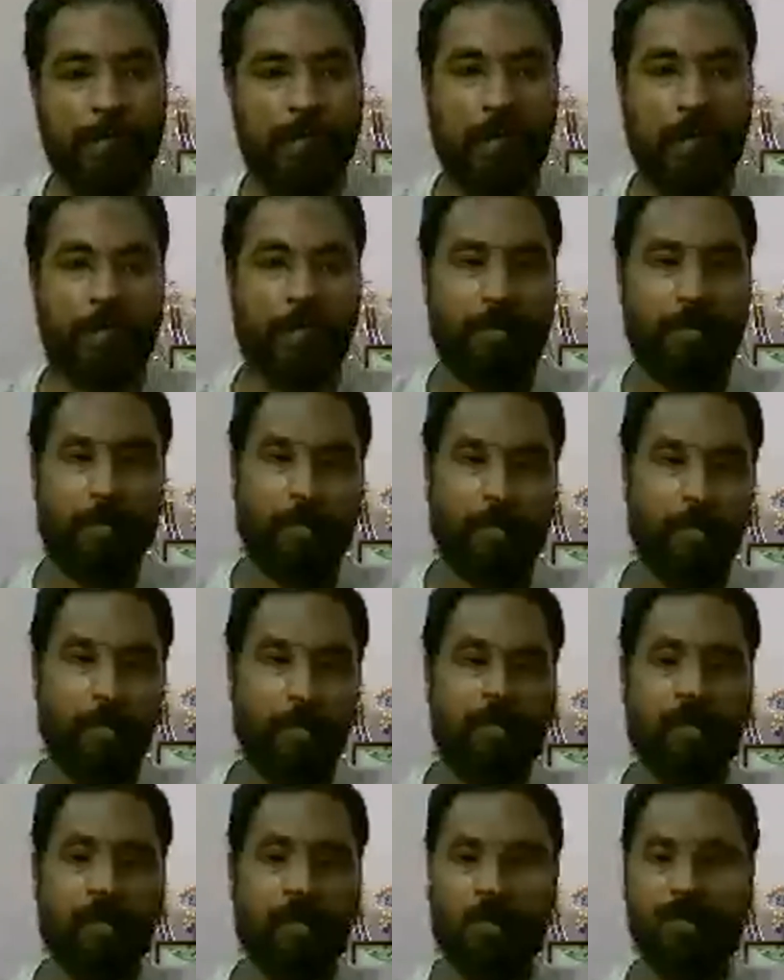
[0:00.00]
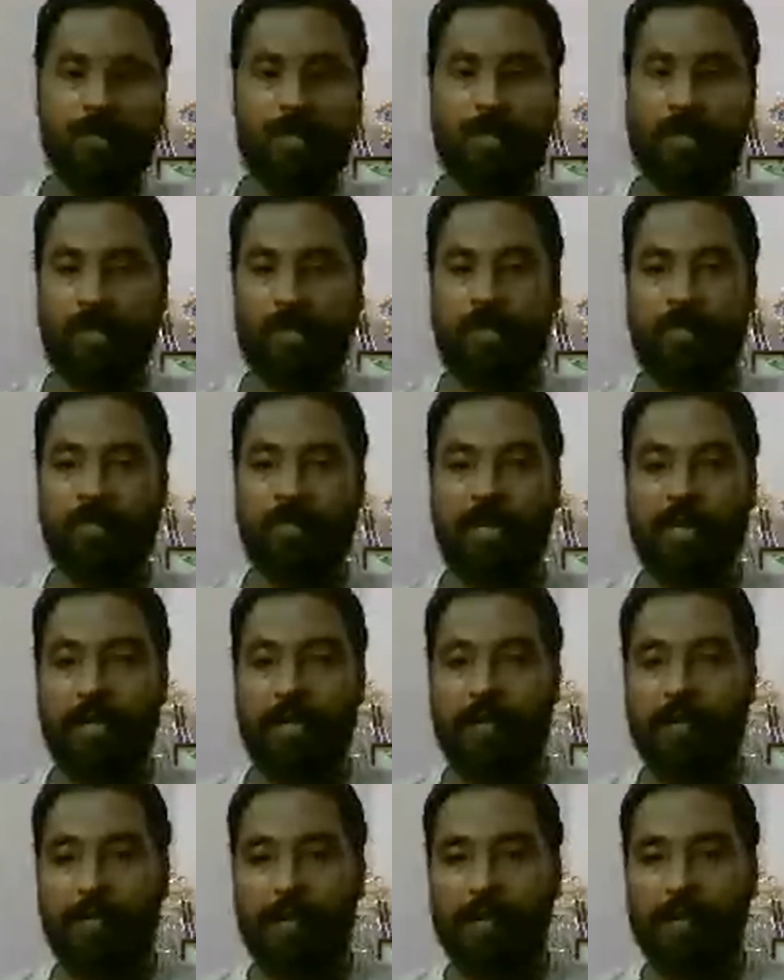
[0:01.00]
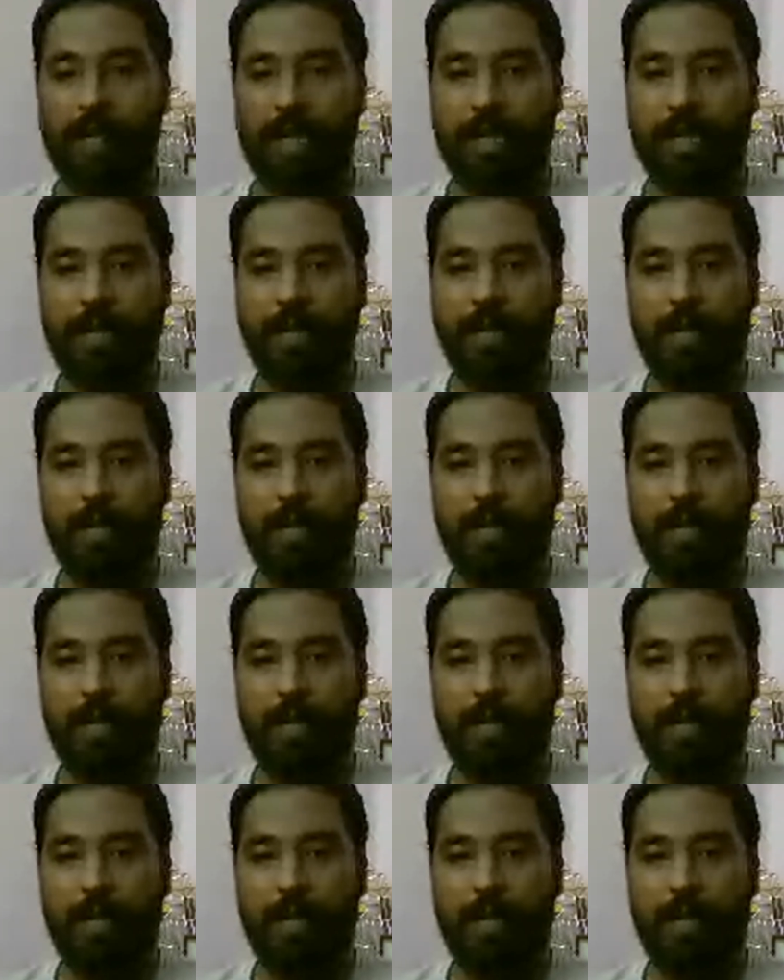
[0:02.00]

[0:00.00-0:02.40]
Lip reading: Maybe after the session you can replay that.